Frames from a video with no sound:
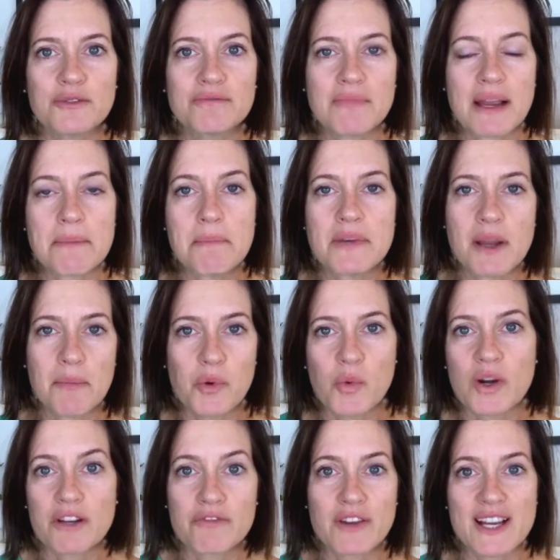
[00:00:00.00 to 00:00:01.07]
my number
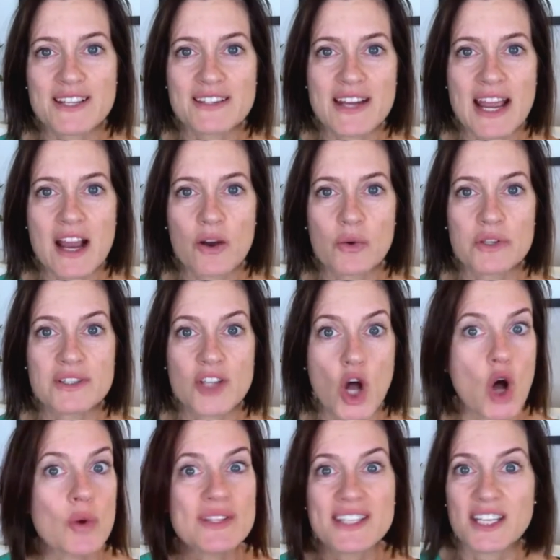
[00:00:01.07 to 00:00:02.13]
one advice now is
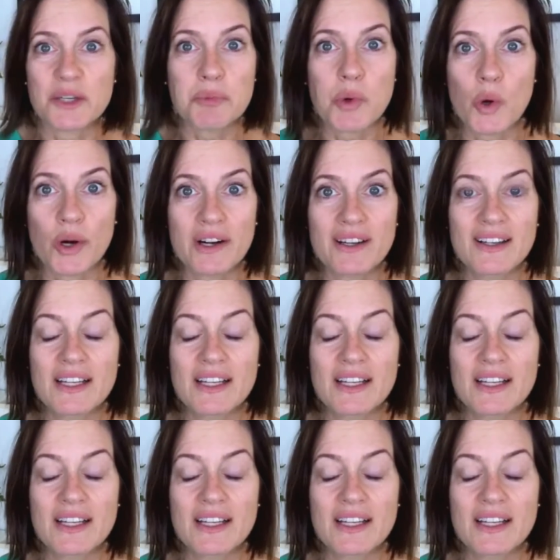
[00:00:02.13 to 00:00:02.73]
always get a port.